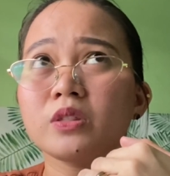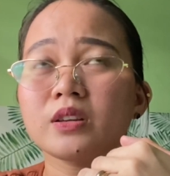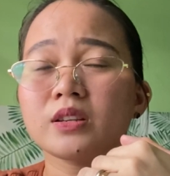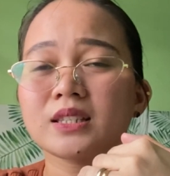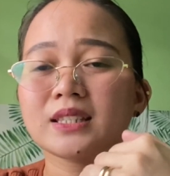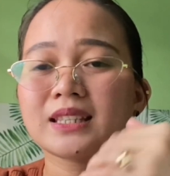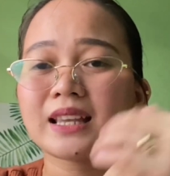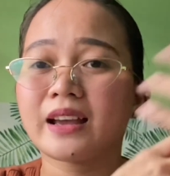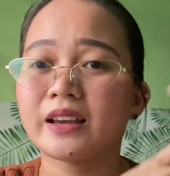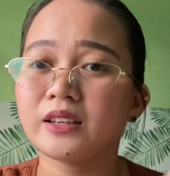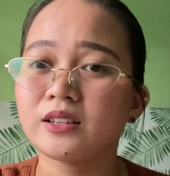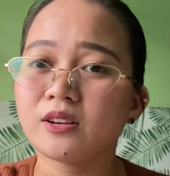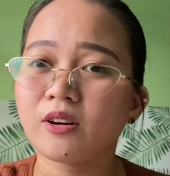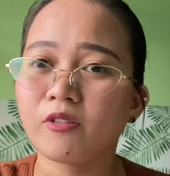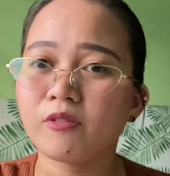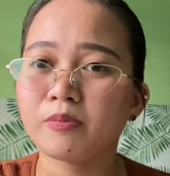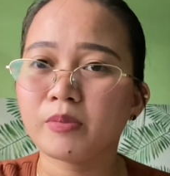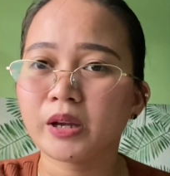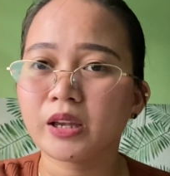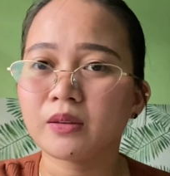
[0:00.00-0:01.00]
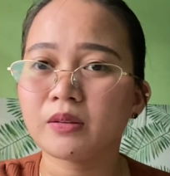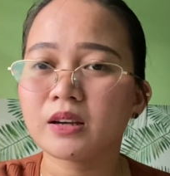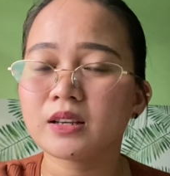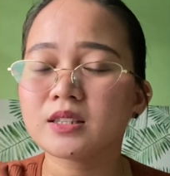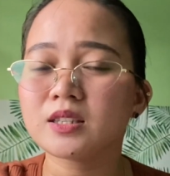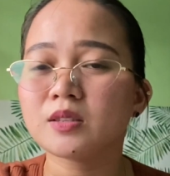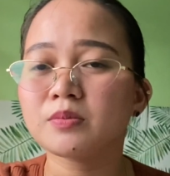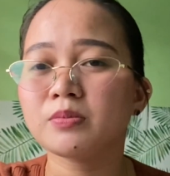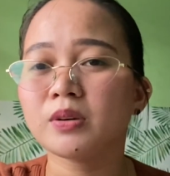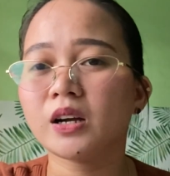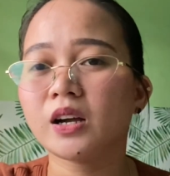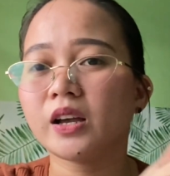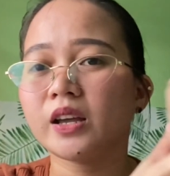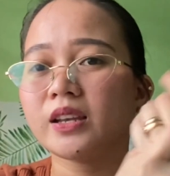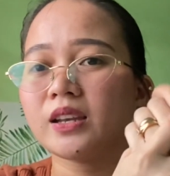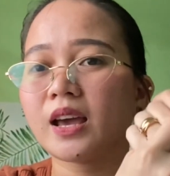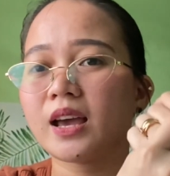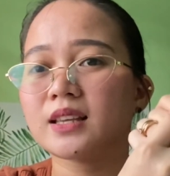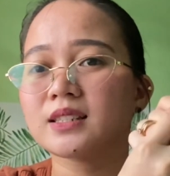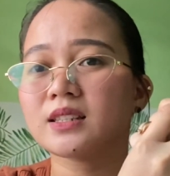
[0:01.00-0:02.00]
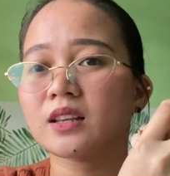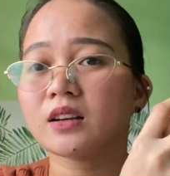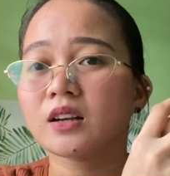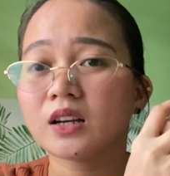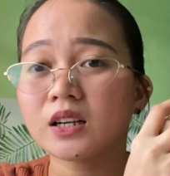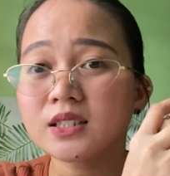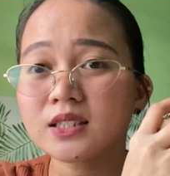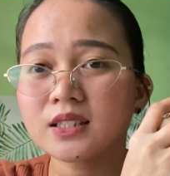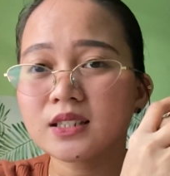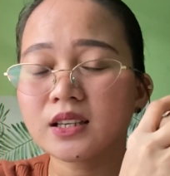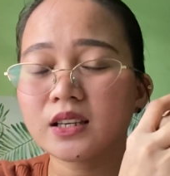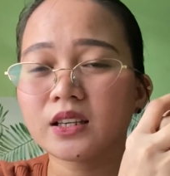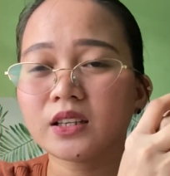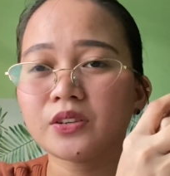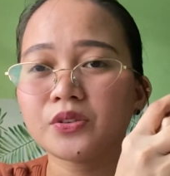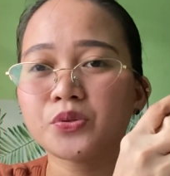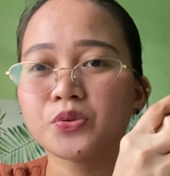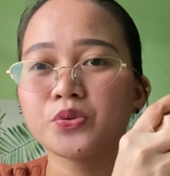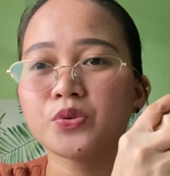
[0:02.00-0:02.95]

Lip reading: the side of my husband has a cousin who